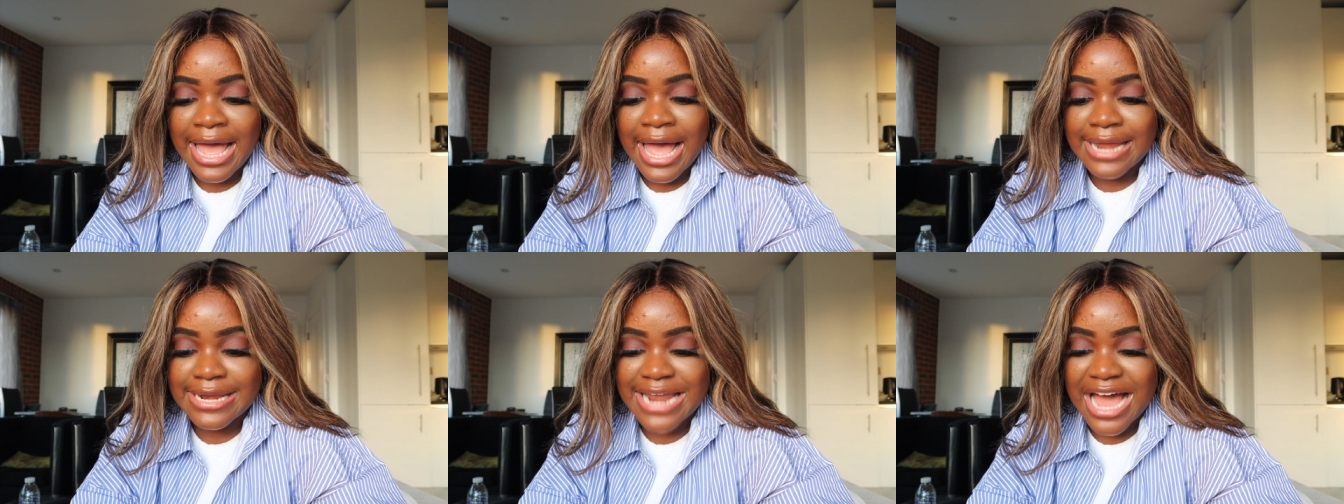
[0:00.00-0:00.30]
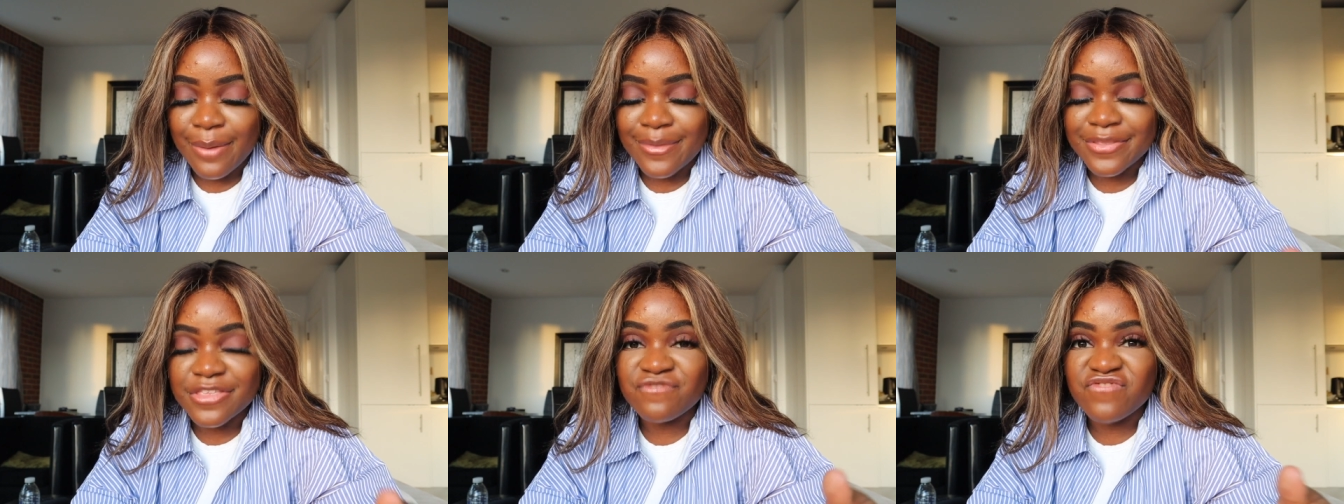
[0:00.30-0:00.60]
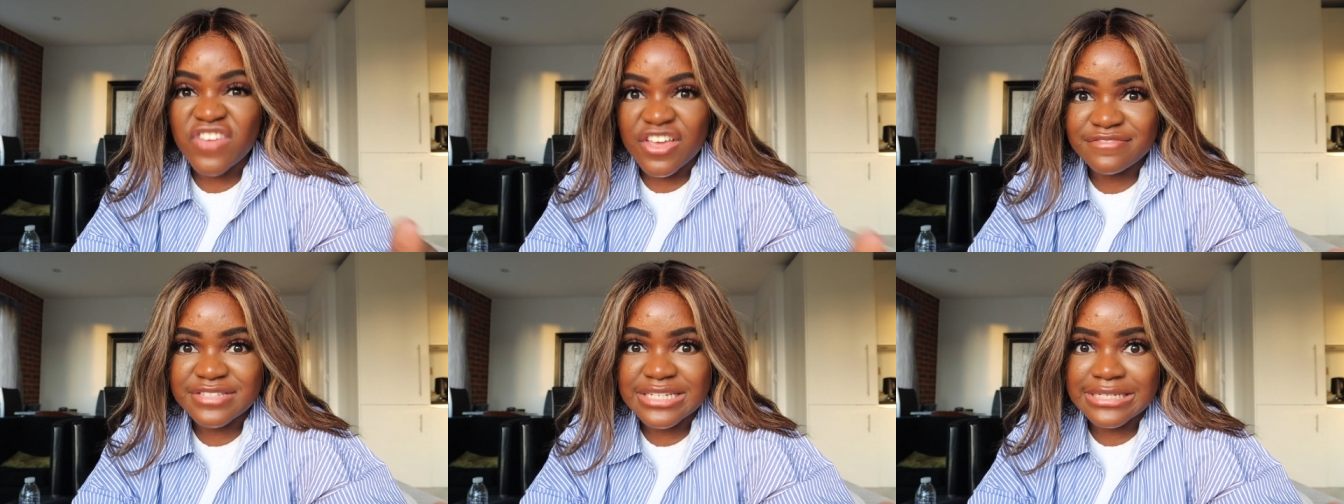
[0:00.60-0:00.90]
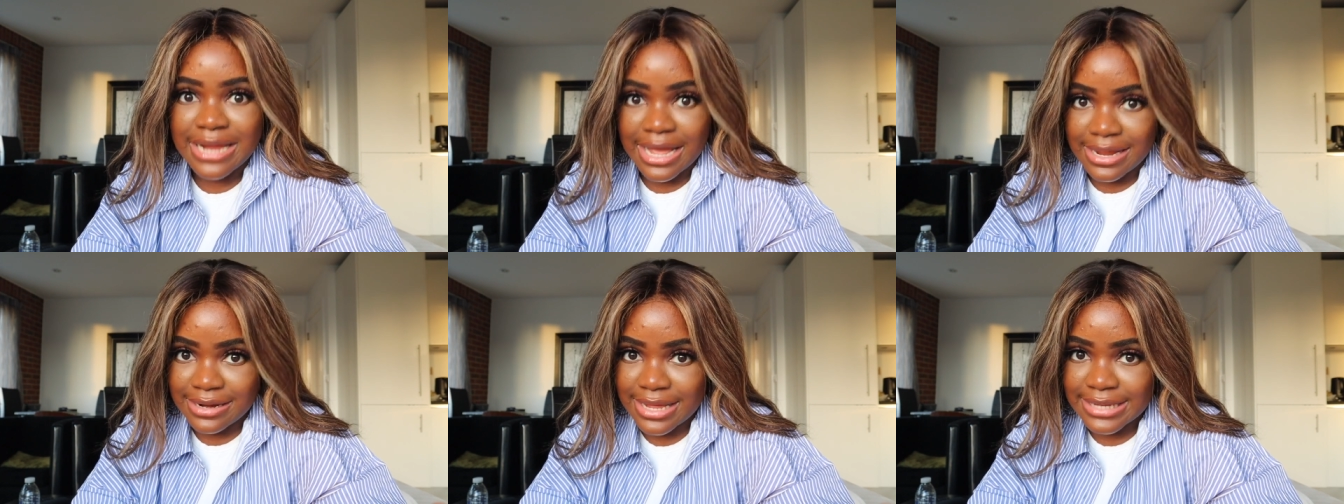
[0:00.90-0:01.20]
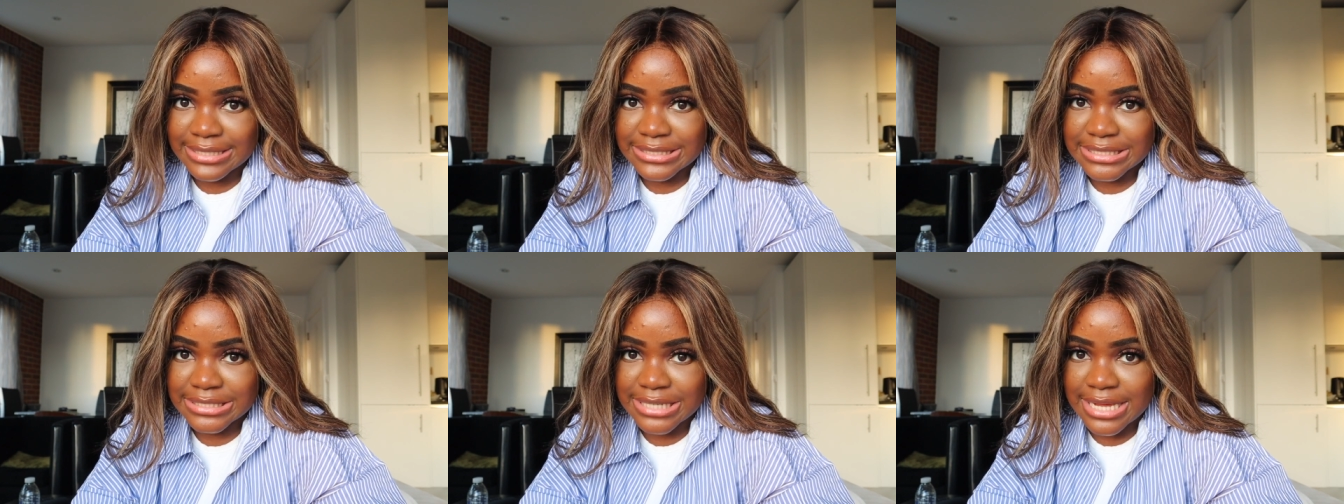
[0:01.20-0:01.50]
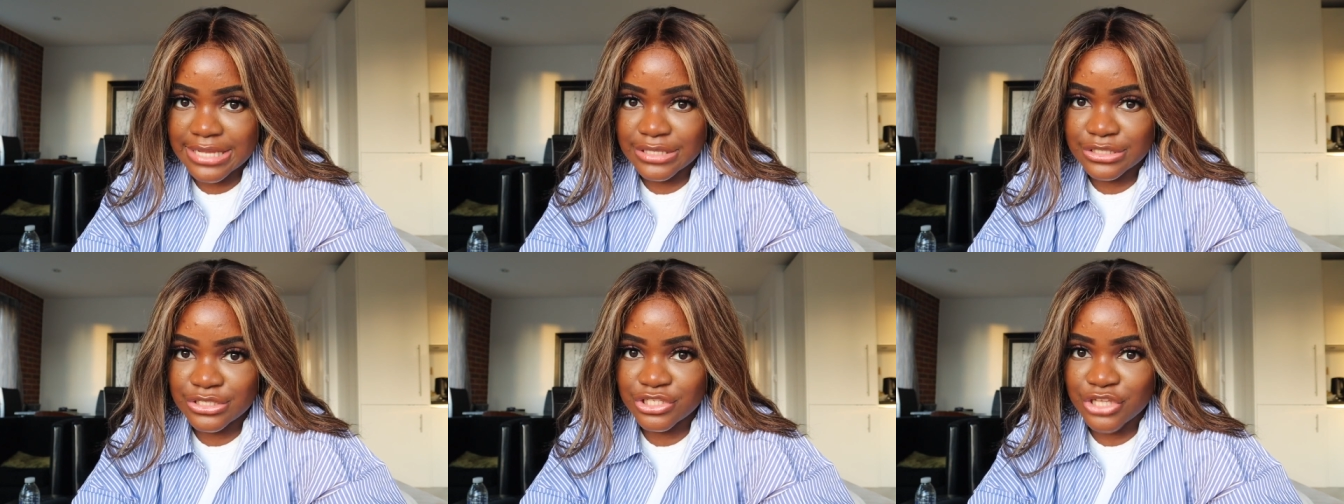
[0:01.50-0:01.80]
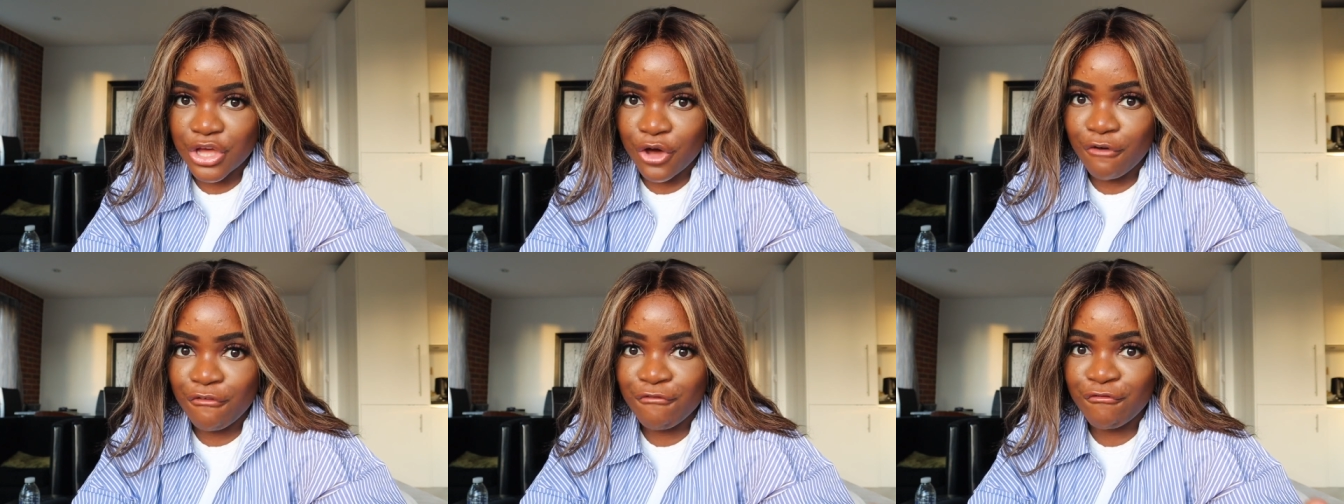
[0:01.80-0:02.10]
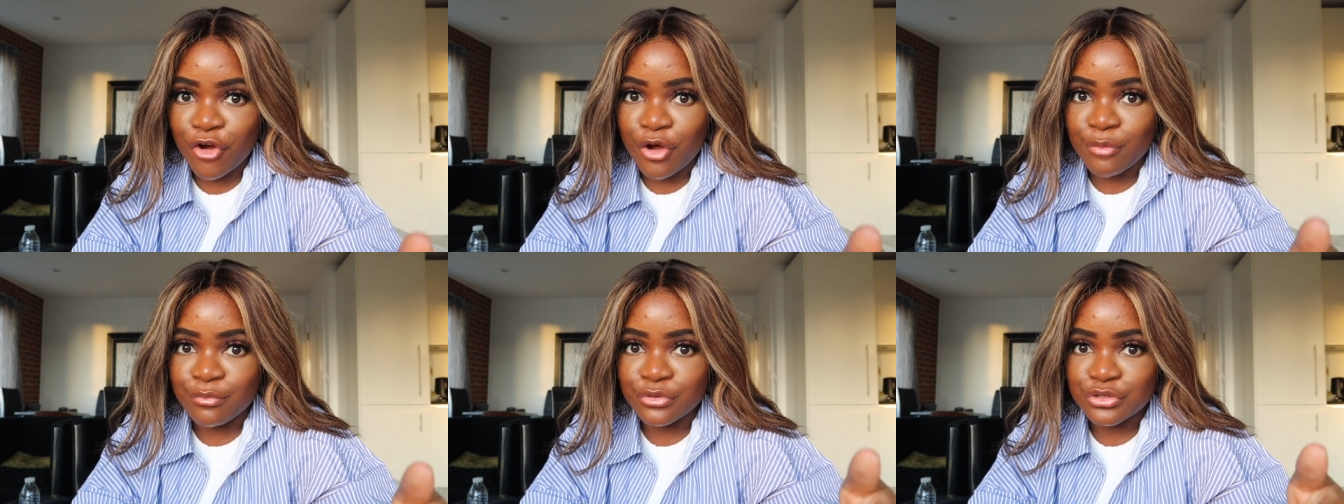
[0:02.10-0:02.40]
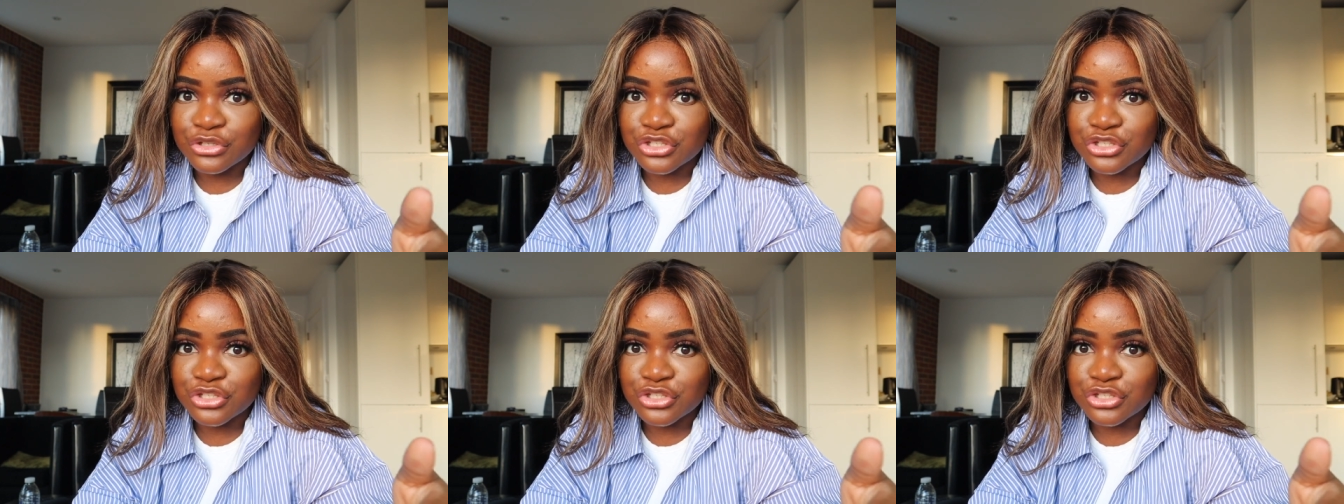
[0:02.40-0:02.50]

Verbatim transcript: and now it's $59.99, so from